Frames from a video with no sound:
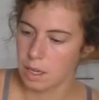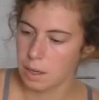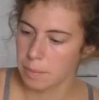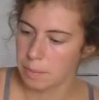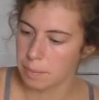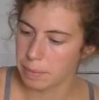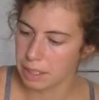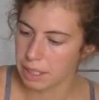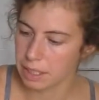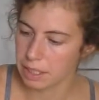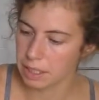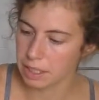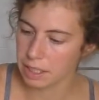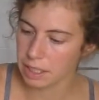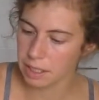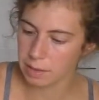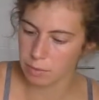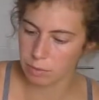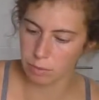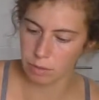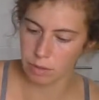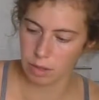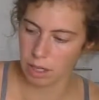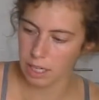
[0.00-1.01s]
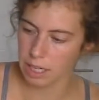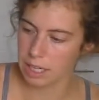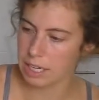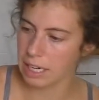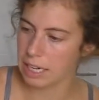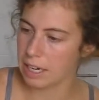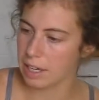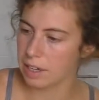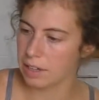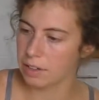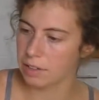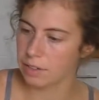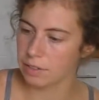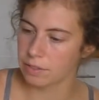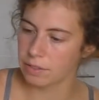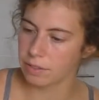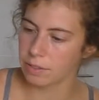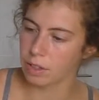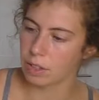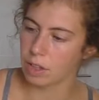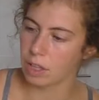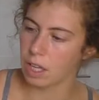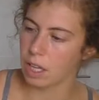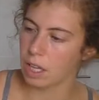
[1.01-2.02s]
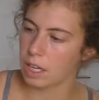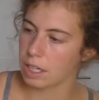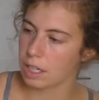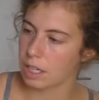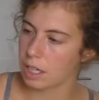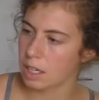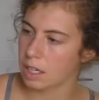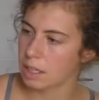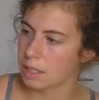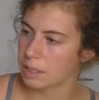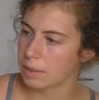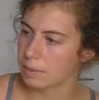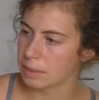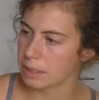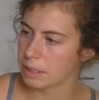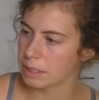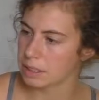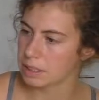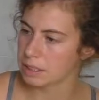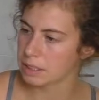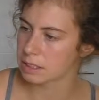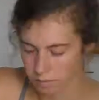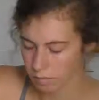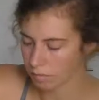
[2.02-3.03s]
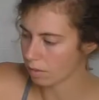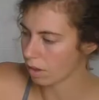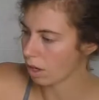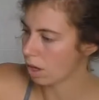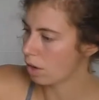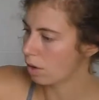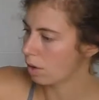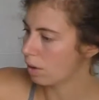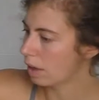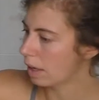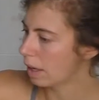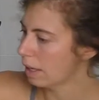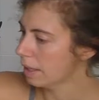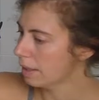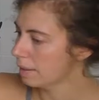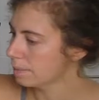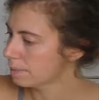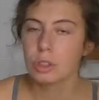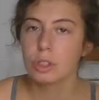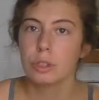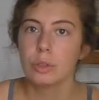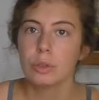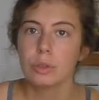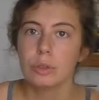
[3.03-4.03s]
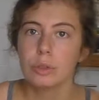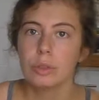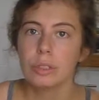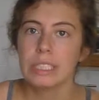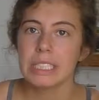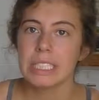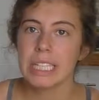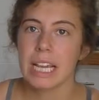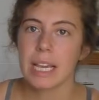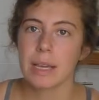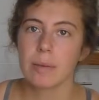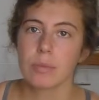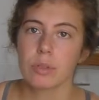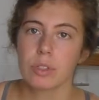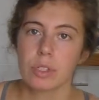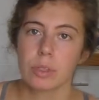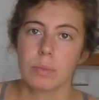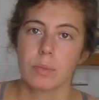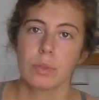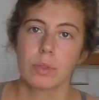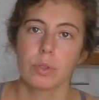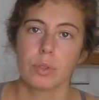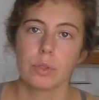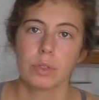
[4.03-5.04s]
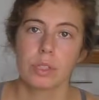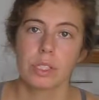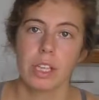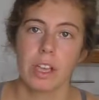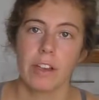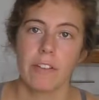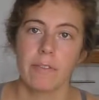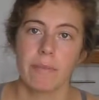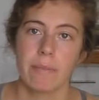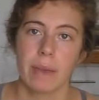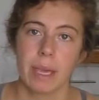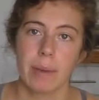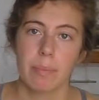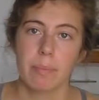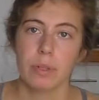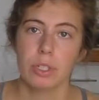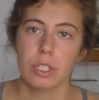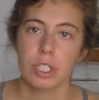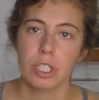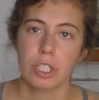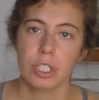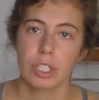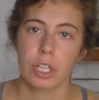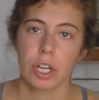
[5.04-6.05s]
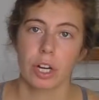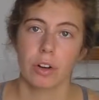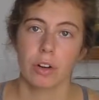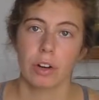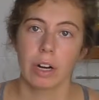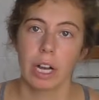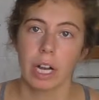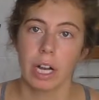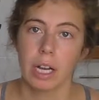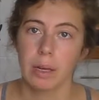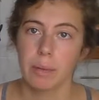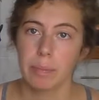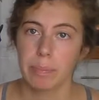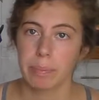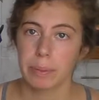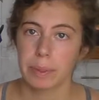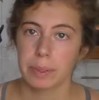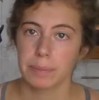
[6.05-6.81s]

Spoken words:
Apparently I'm running out of a lot of condiments. Okay. 2 tablespoons of maple syrup.